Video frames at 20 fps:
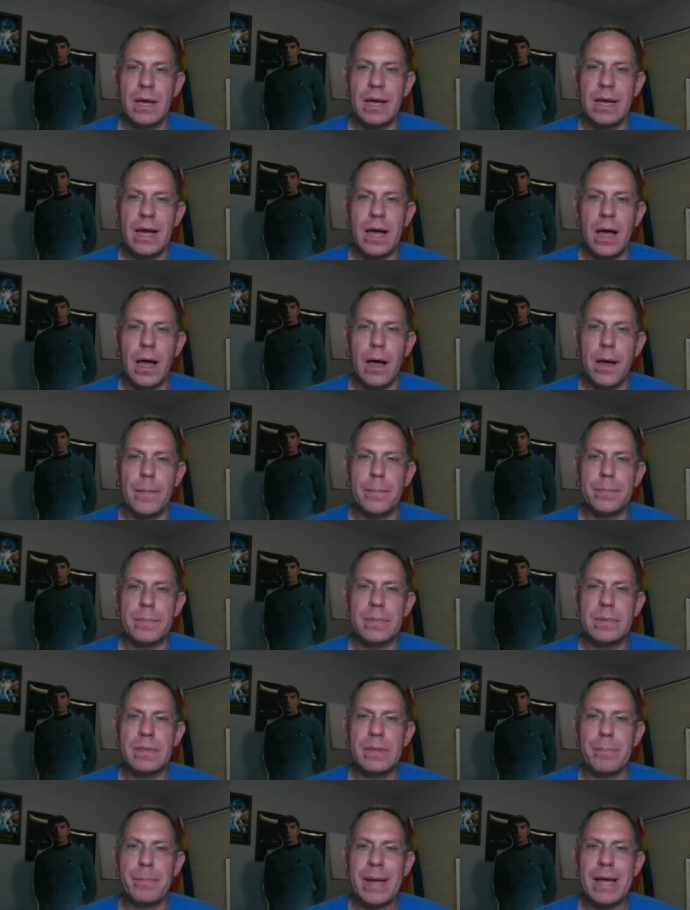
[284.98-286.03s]

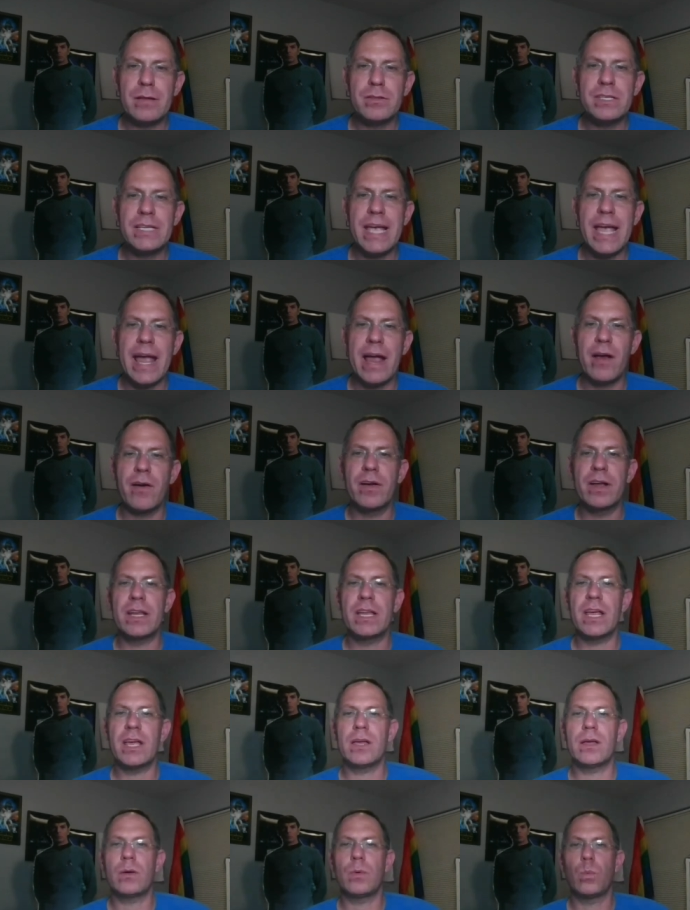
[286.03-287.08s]
The Bouncy
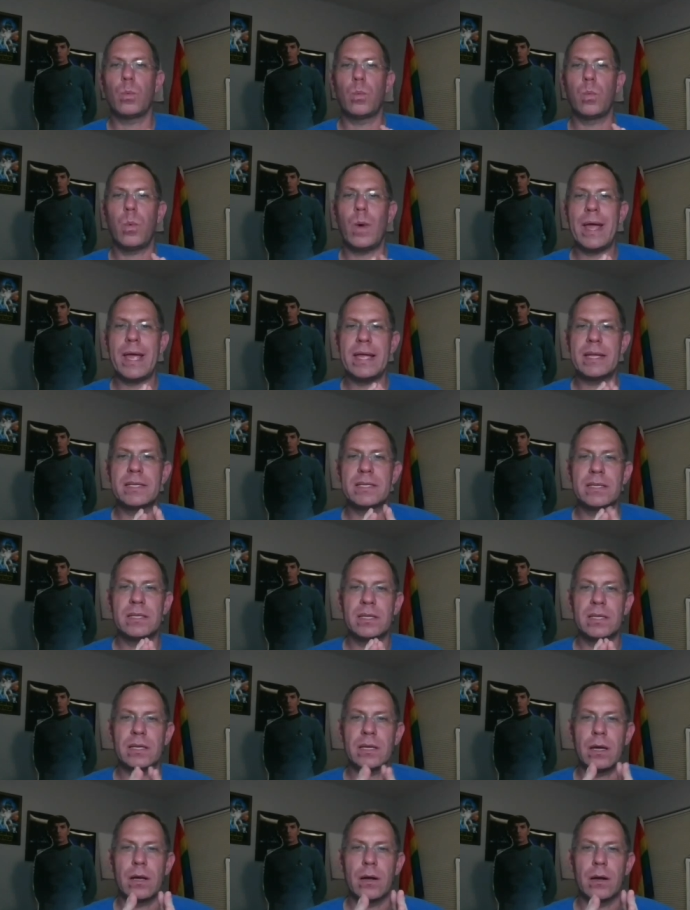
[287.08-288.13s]
Aran weight,
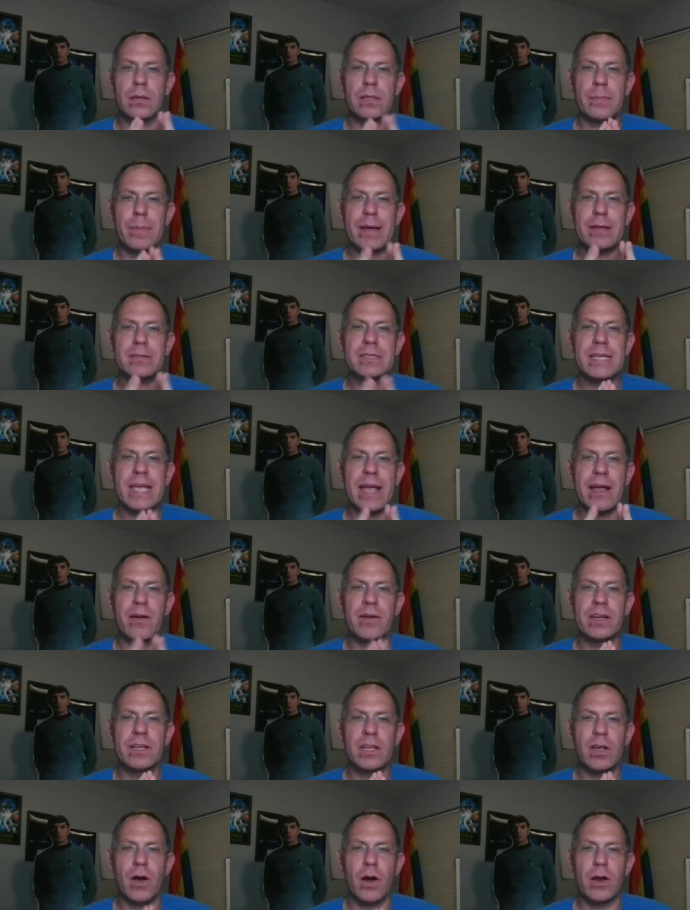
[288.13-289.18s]
or the Bouncy
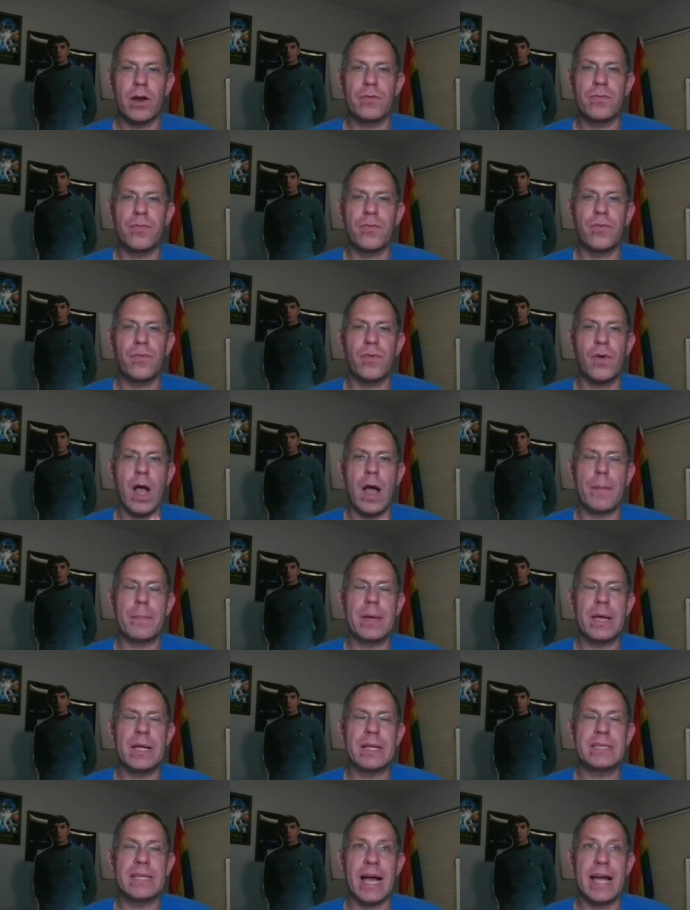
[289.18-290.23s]
Aran yarn from
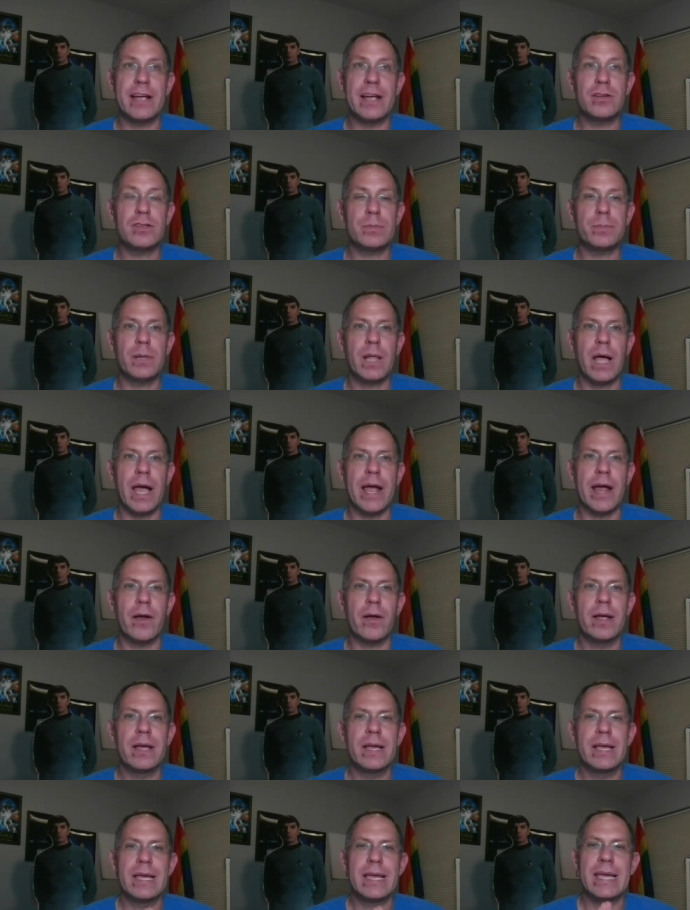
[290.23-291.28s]
Dyer
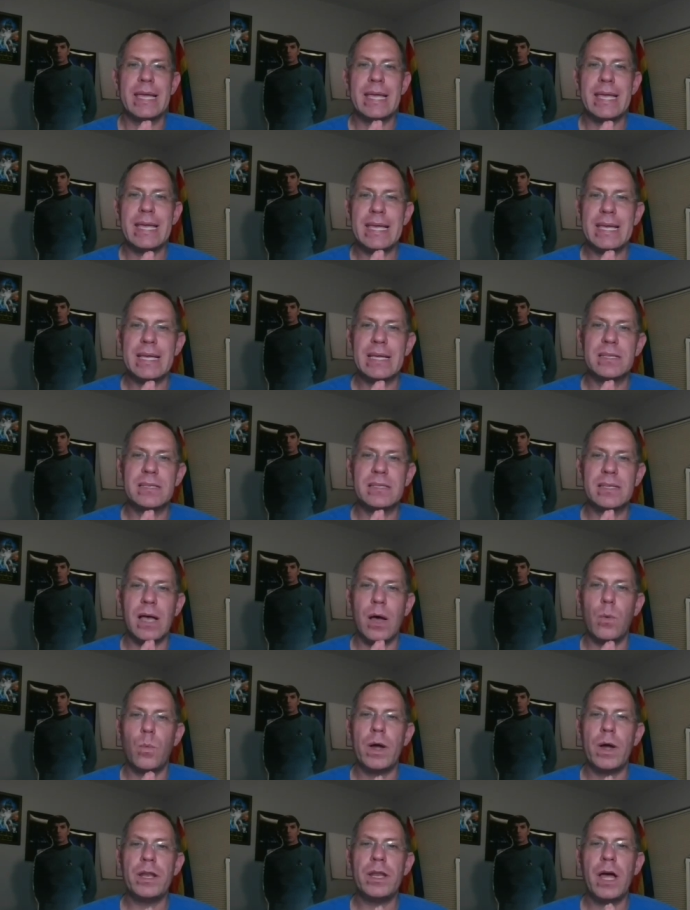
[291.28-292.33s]
Supplier, is a
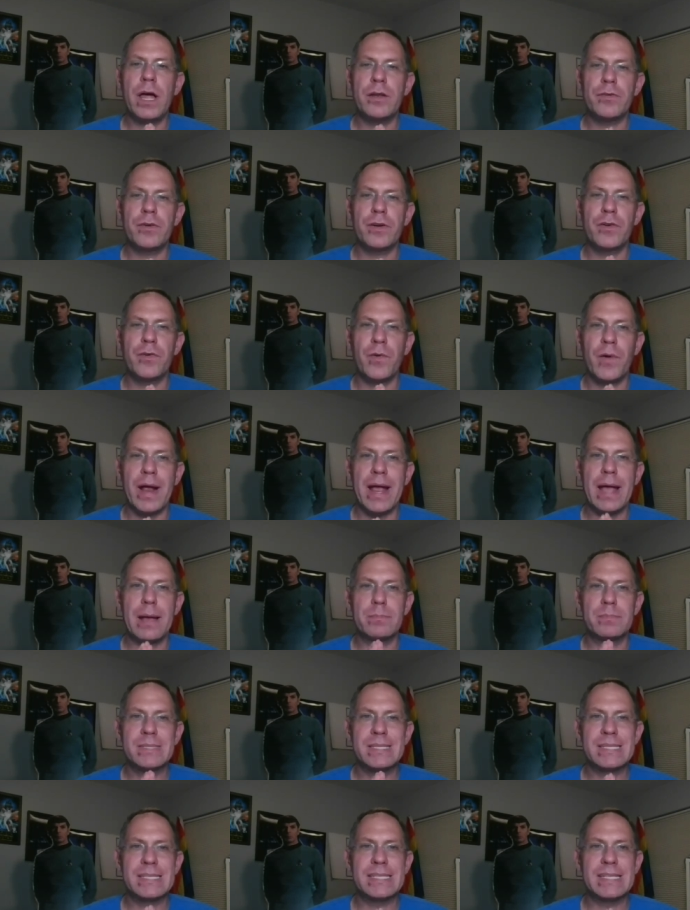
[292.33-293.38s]
100 gram
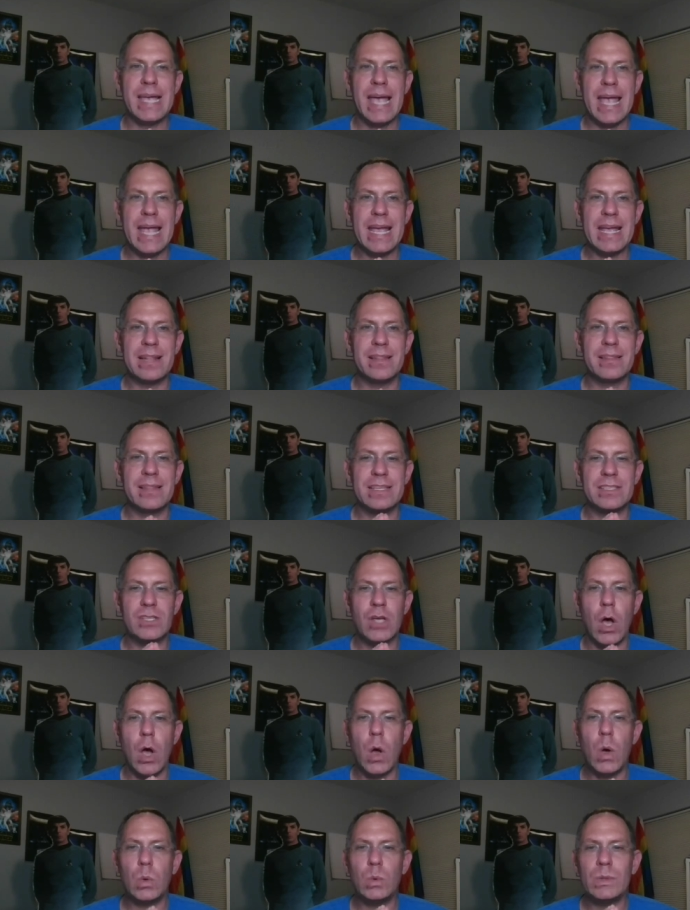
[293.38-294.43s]
skein that's
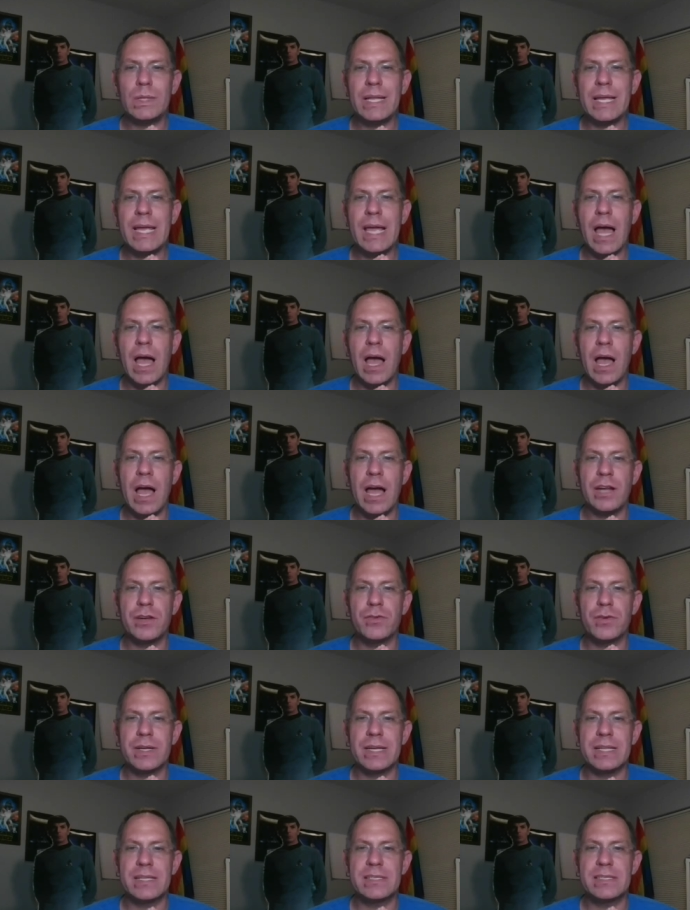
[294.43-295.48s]
only
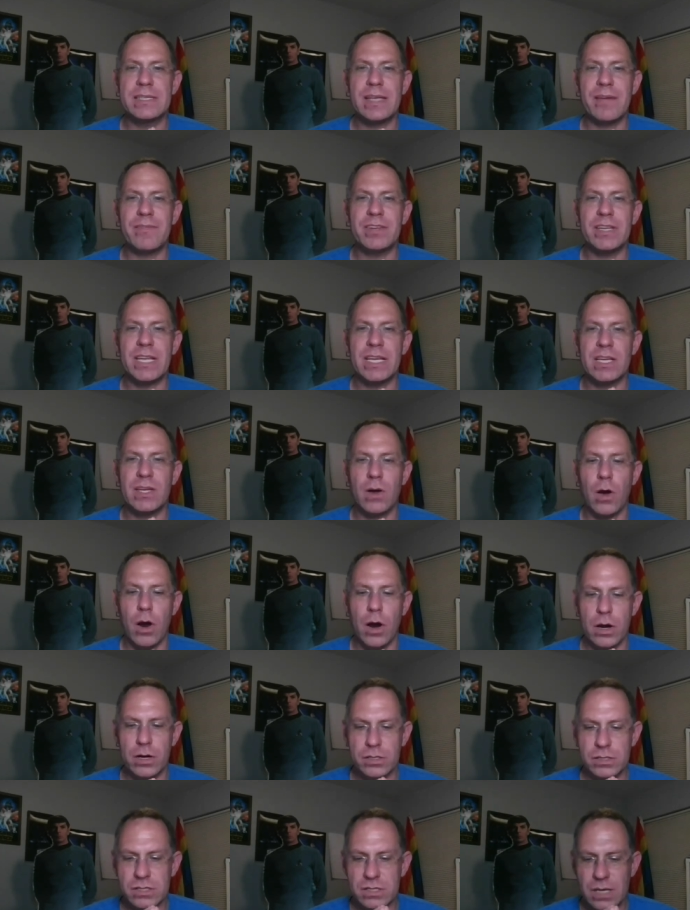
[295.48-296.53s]
170
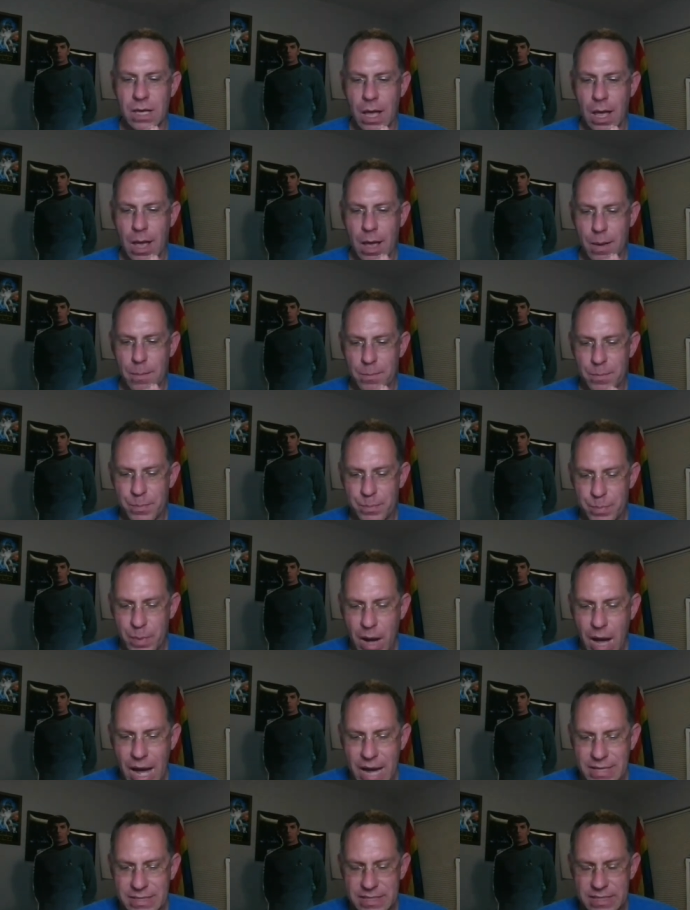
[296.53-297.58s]
yards,
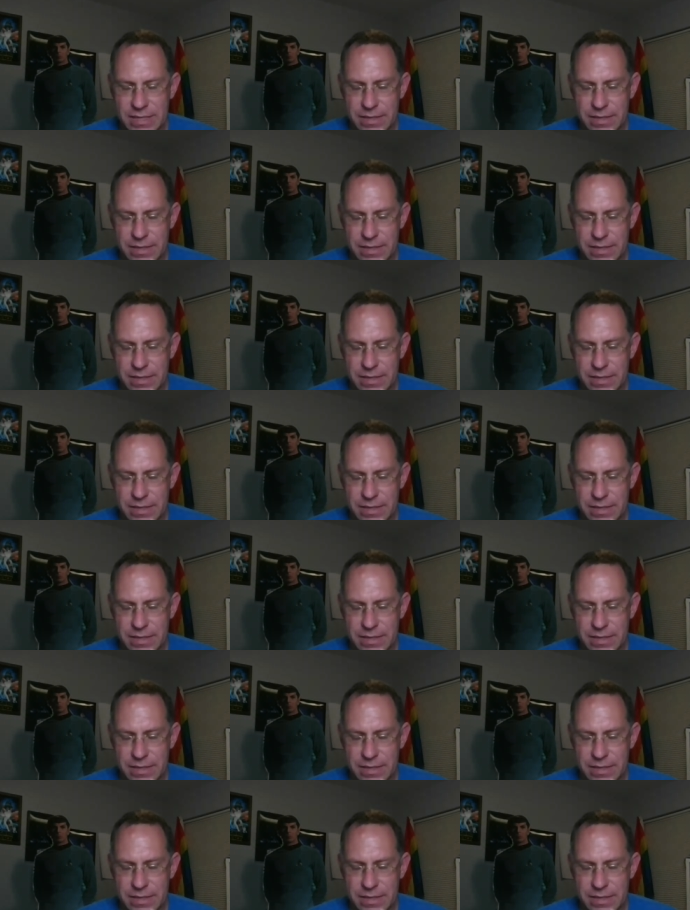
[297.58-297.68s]
but